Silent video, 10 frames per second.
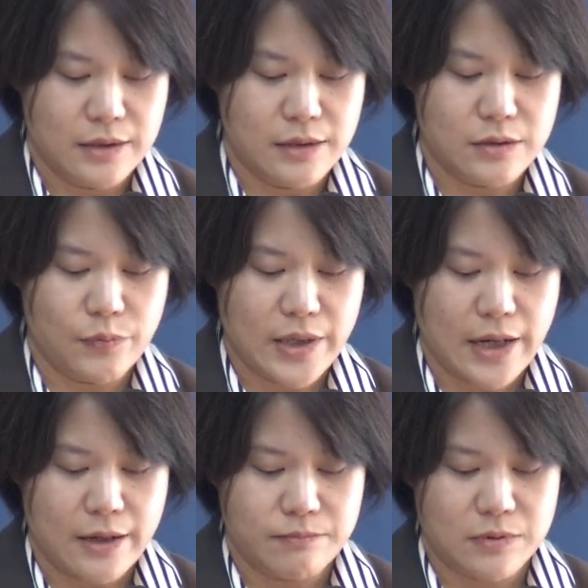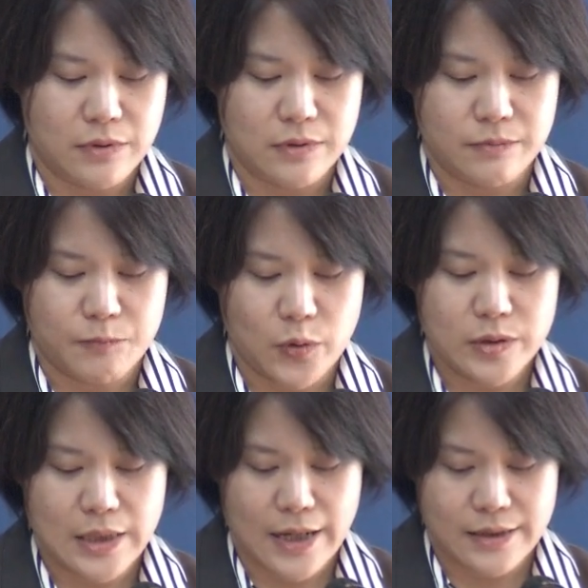This will help
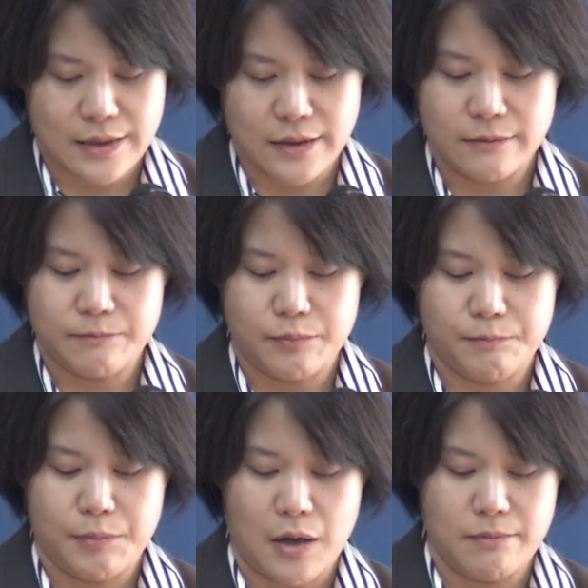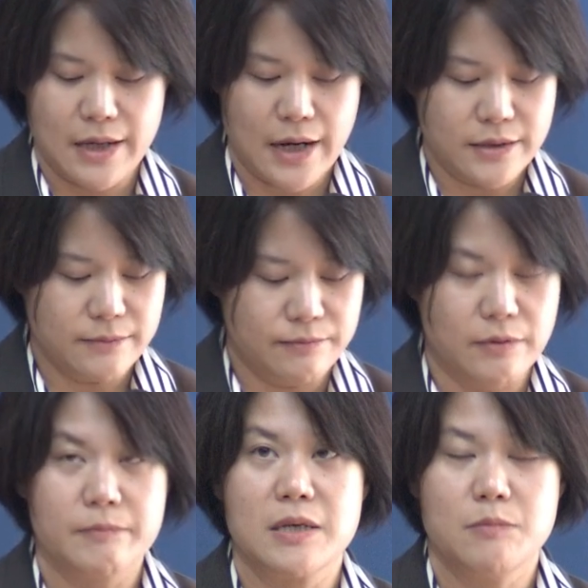protecting public health
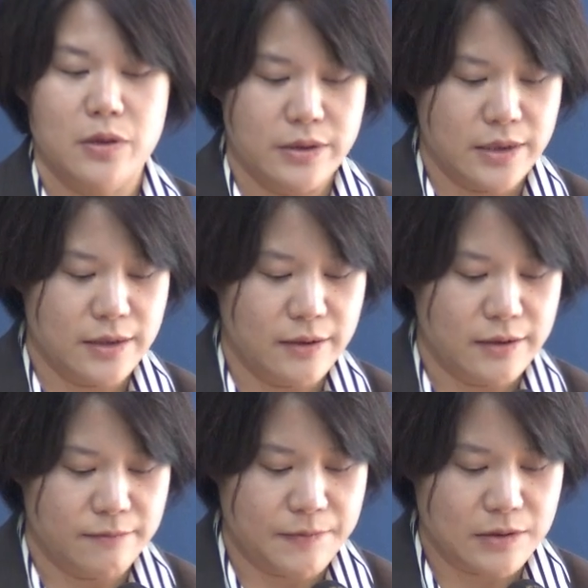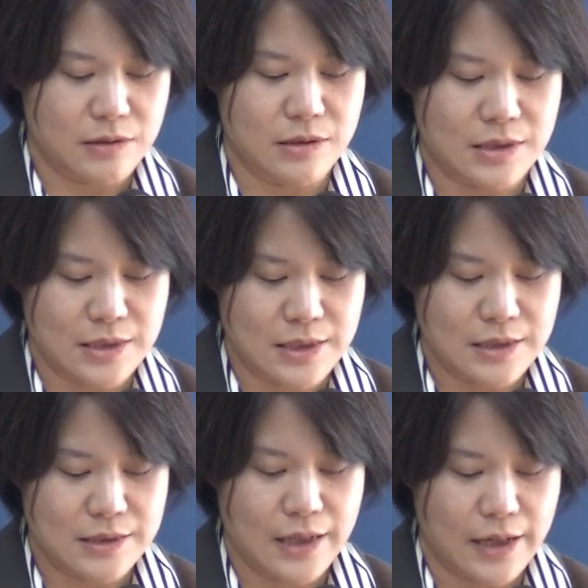from emerging infectious
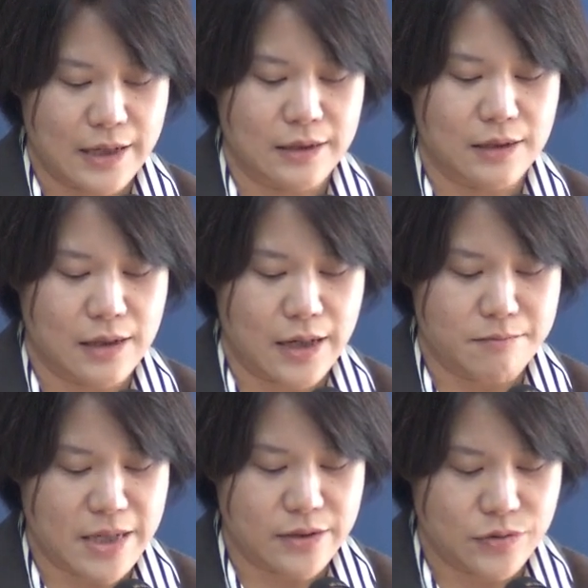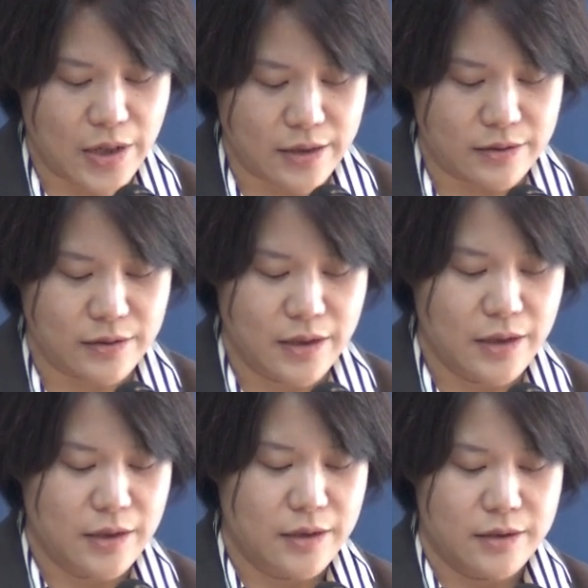disease and climate change.
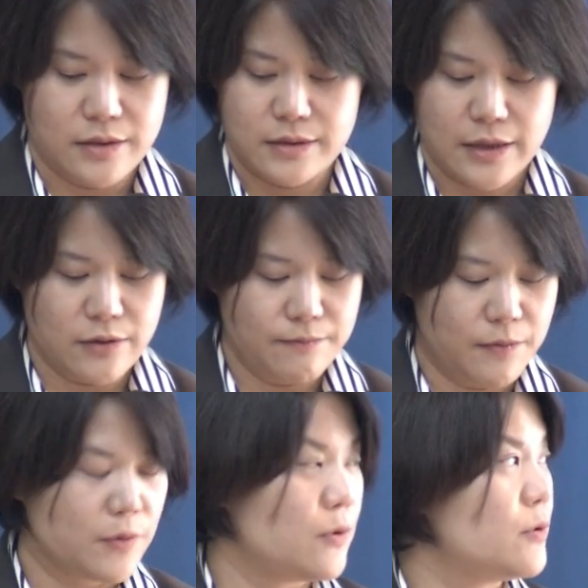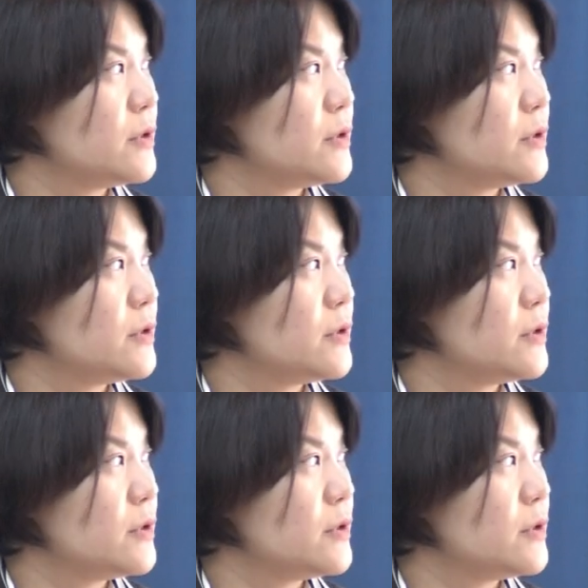Thank you for your